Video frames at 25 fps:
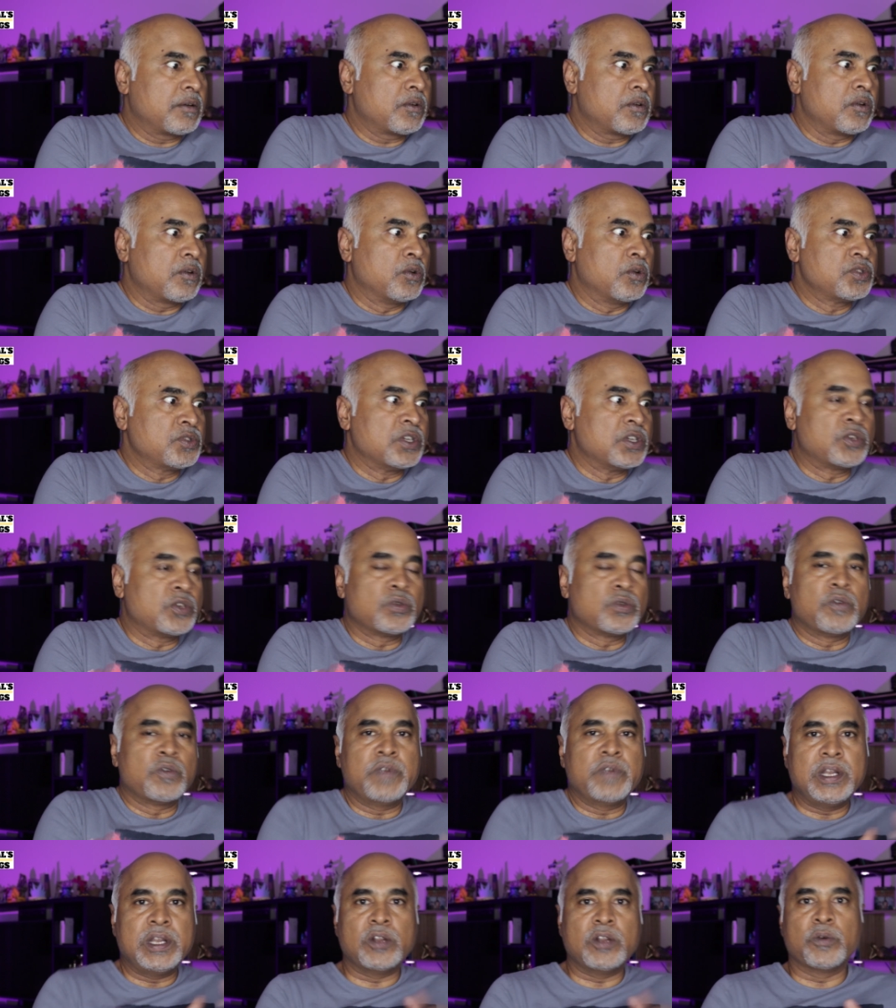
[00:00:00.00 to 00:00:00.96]
closer to
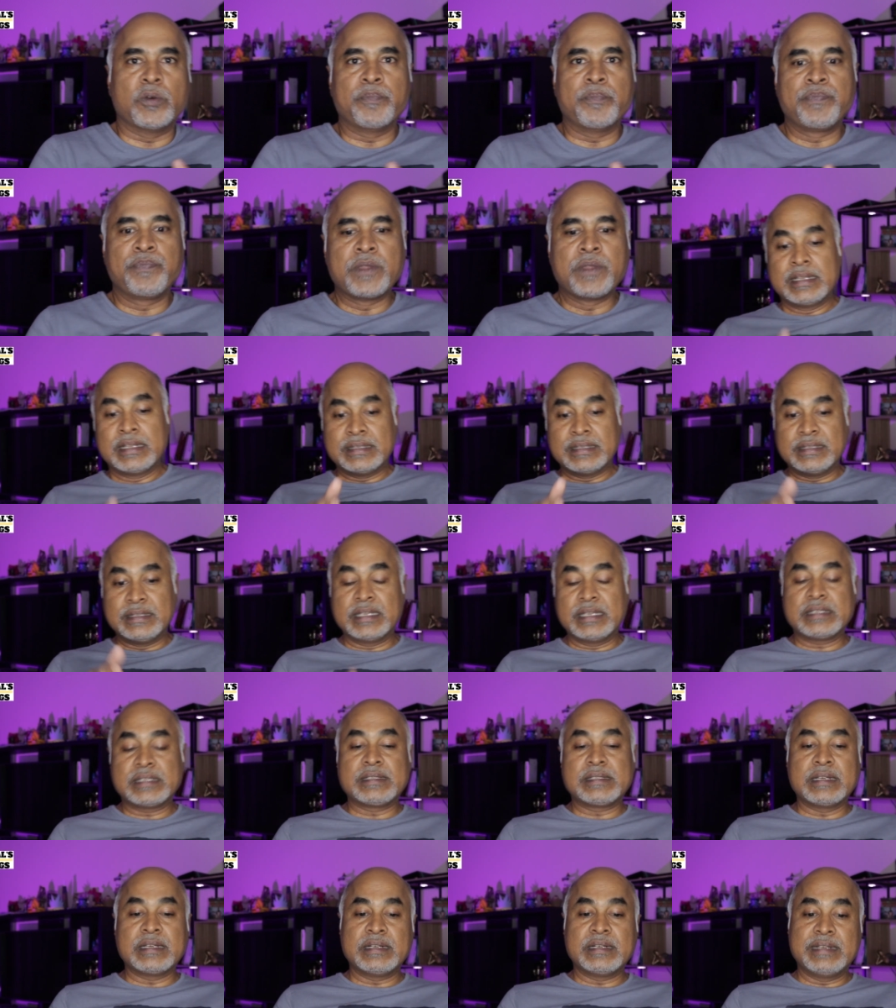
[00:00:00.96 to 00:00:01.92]
the window.
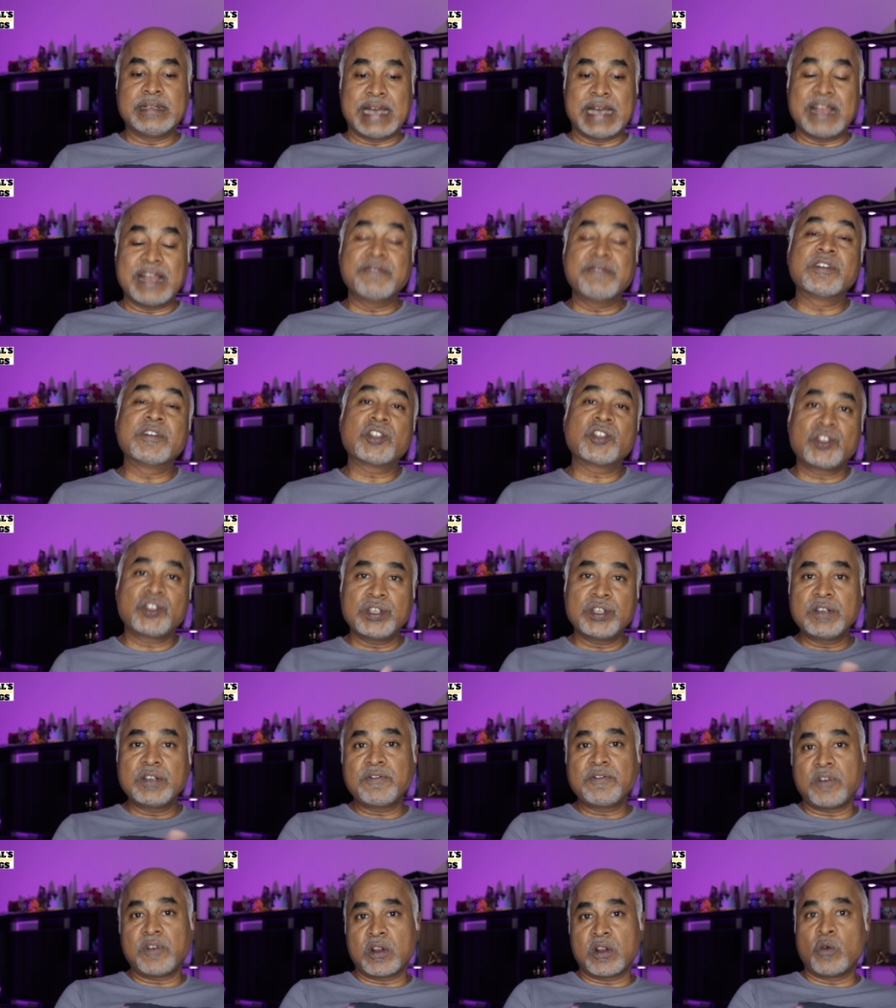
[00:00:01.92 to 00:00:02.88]
This
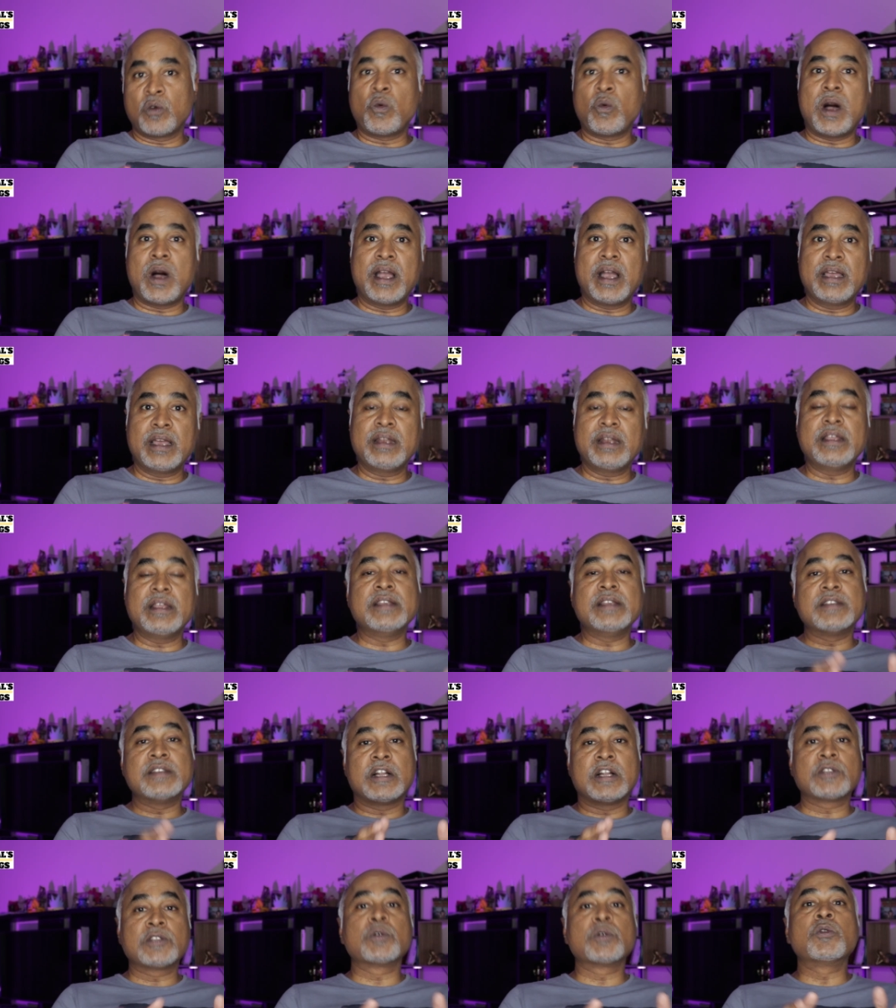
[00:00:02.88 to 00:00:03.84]
diversion for a while
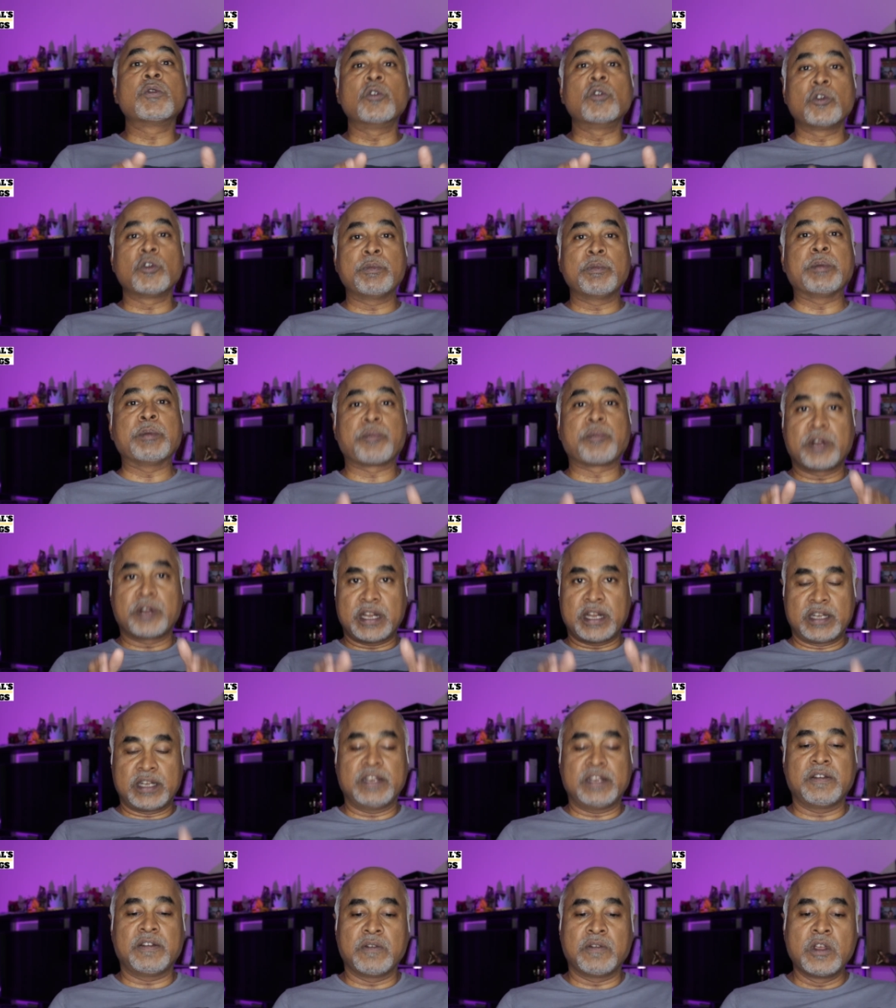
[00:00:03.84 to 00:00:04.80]
is also going to be
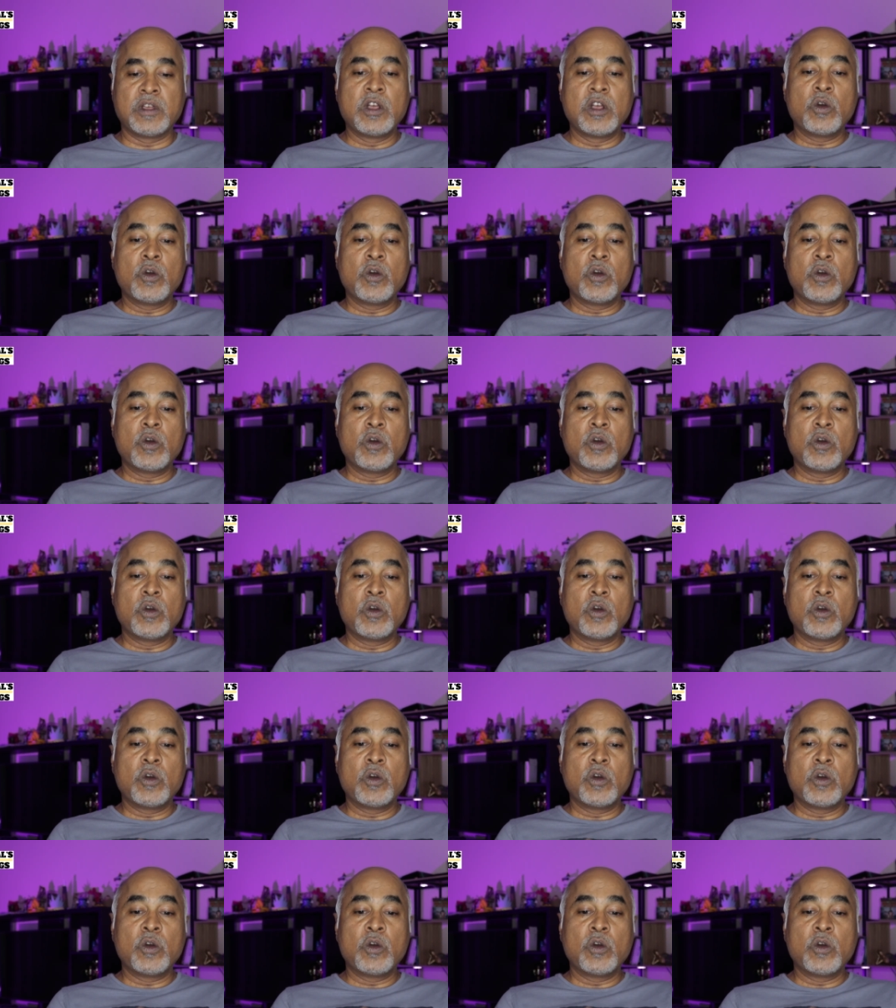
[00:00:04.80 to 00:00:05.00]
productive.